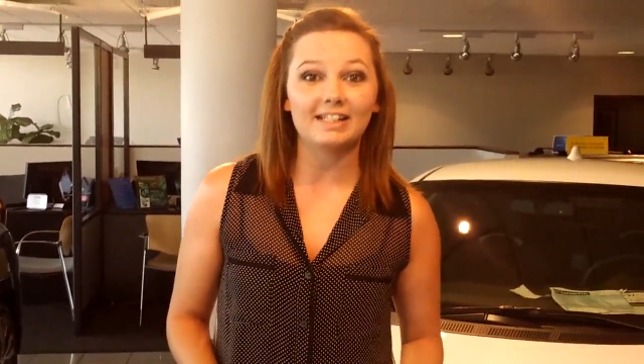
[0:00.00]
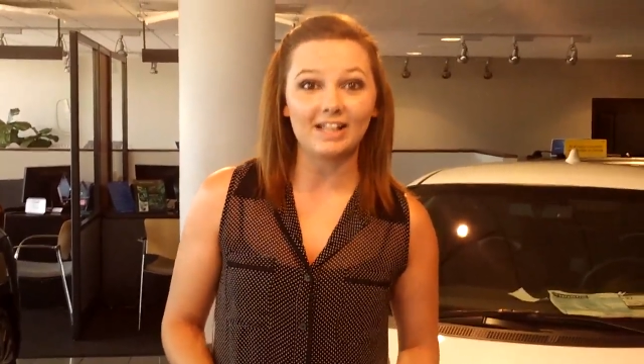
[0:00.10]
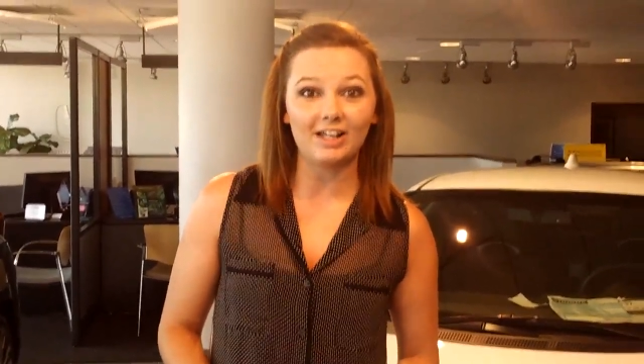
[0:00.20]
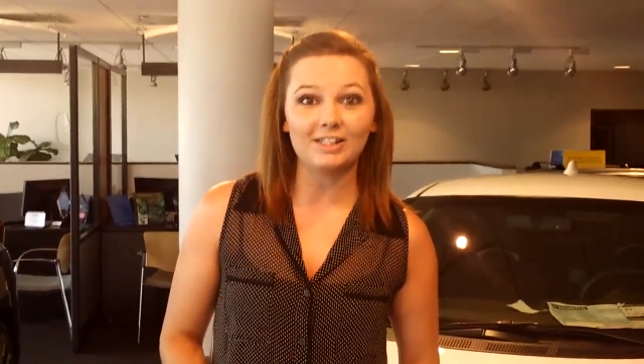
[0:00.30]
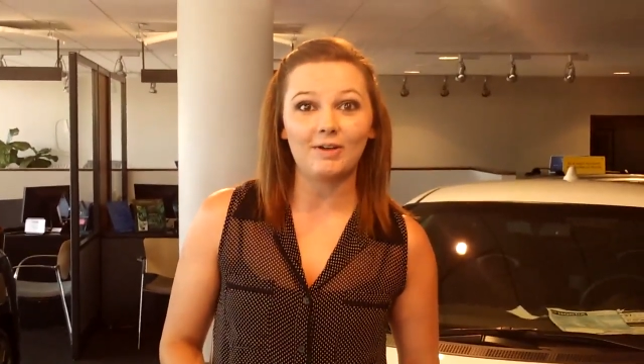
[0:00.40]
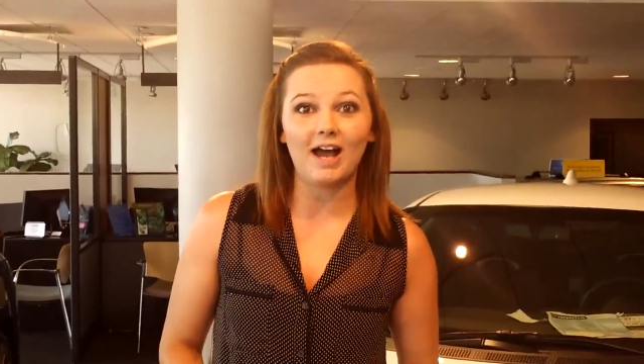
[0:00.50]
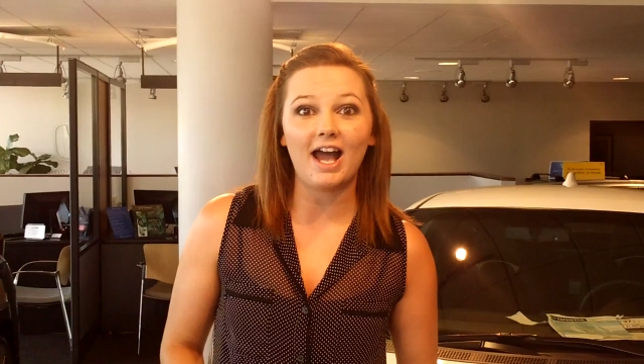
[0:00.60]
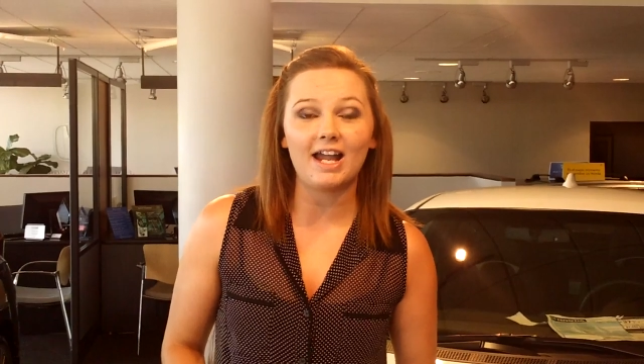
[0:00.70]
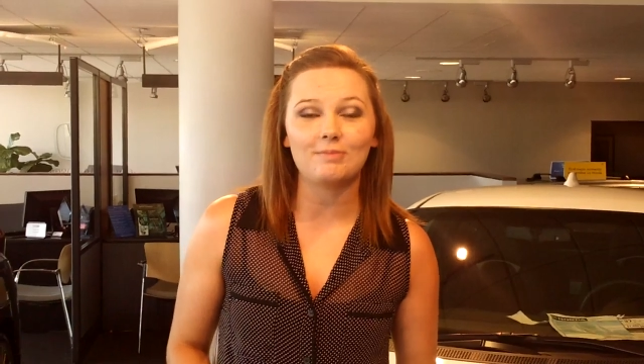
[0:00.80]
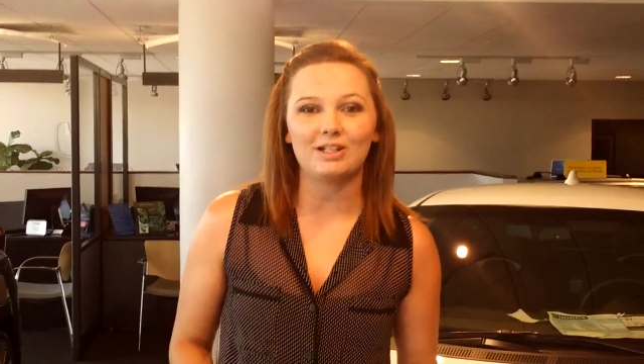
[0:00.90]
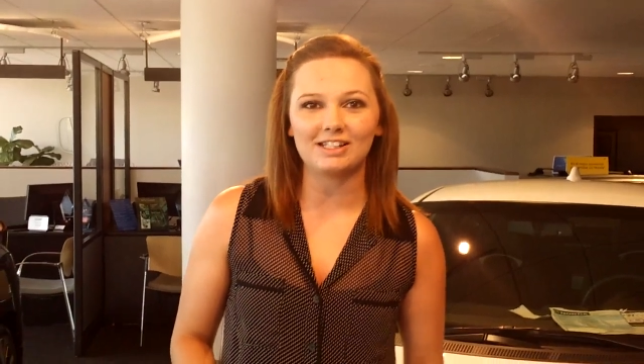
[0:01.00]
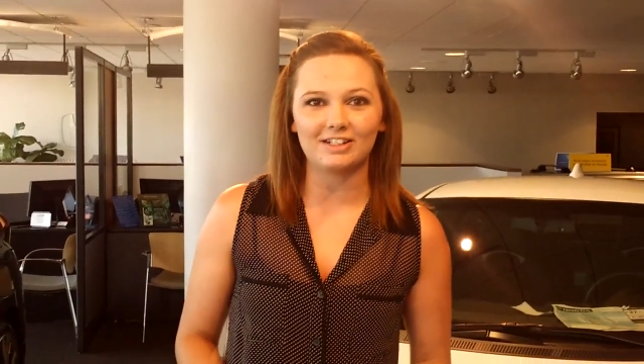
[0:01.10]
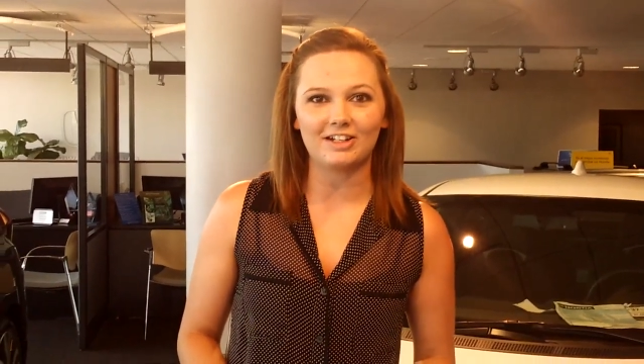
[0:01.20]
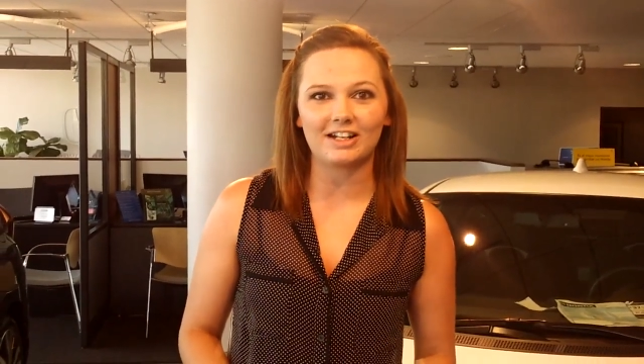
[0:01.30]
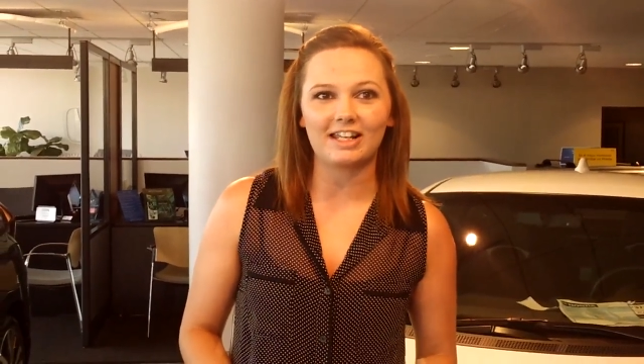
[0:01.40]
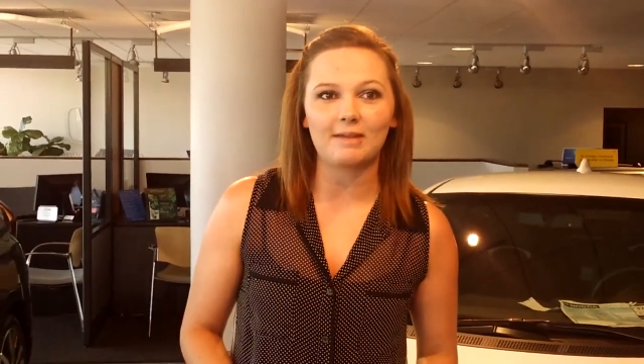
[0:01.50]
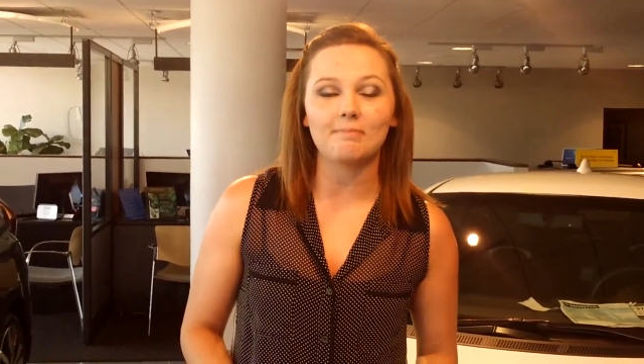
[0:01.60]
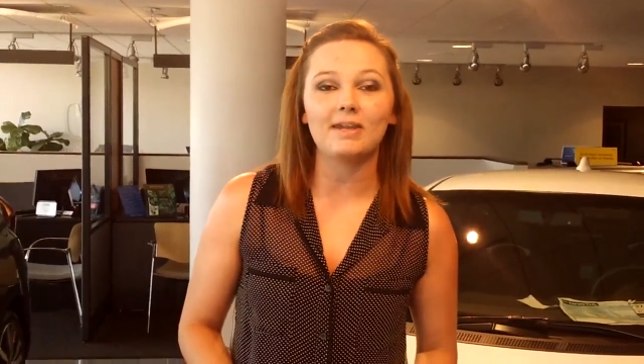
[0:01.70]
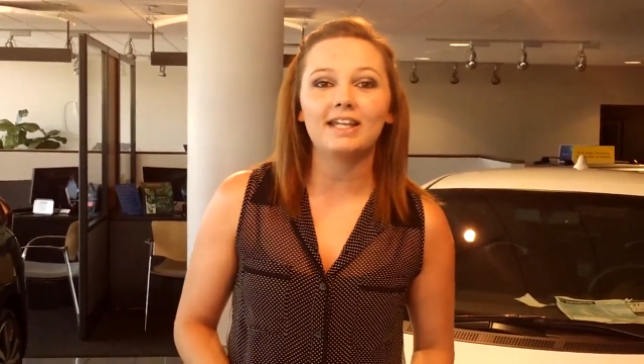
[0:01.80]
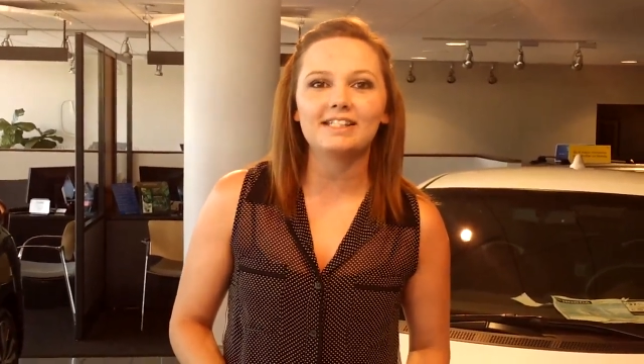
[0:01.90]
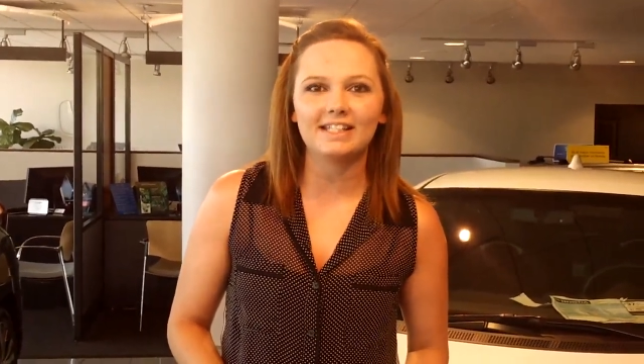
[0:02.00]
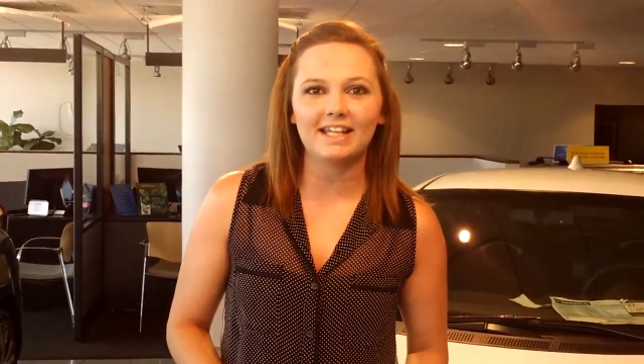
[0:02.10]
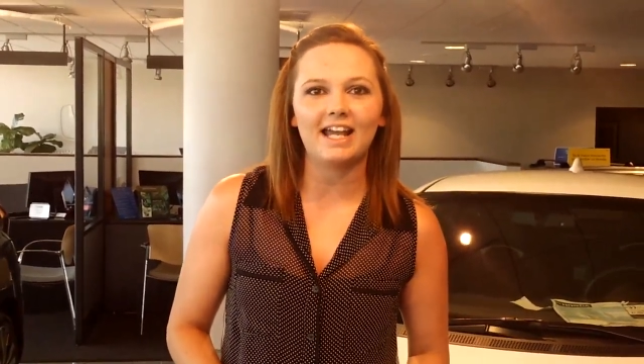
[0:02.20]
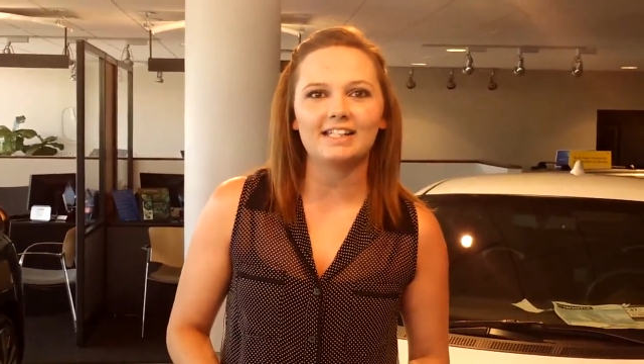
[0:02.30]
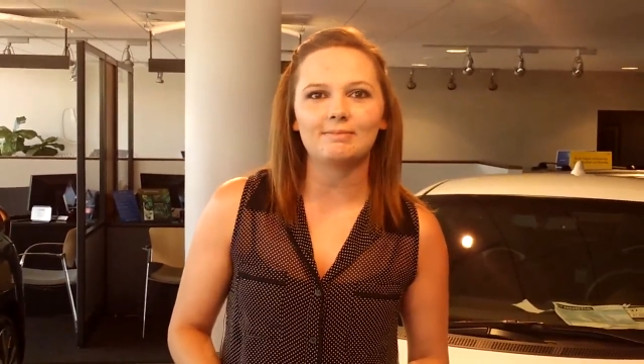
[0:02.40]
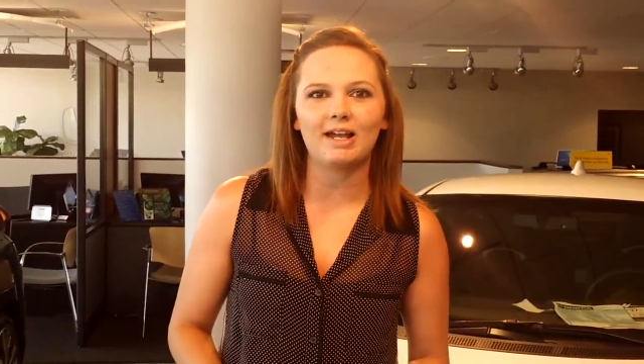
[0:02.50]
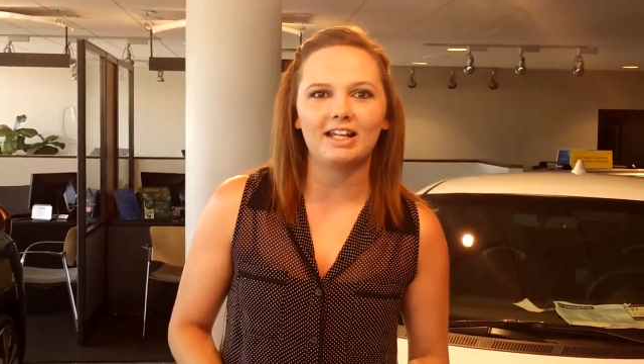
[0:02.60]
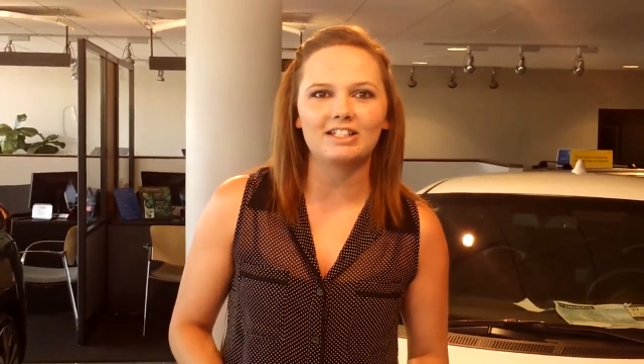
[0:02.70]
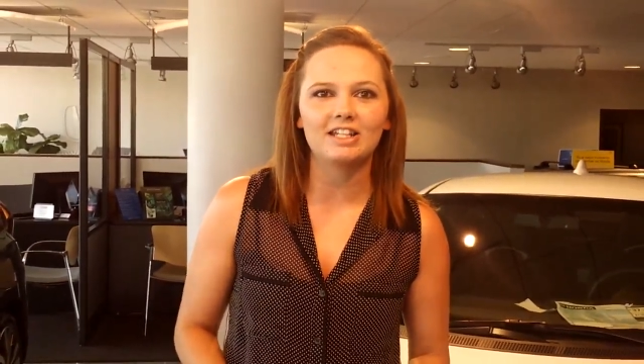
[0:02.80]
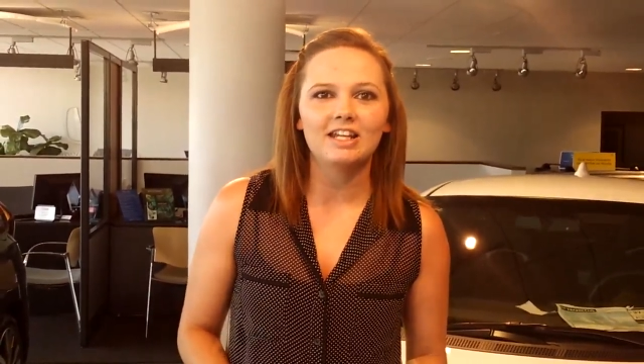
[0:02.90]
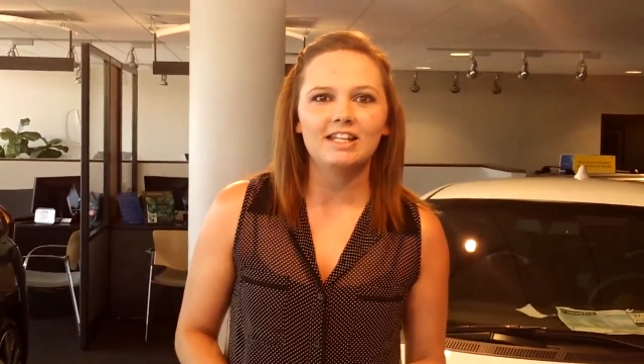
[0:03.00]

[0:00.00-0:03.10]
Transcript: And it's also a hybrid, so you're going to get amazing gas mileage.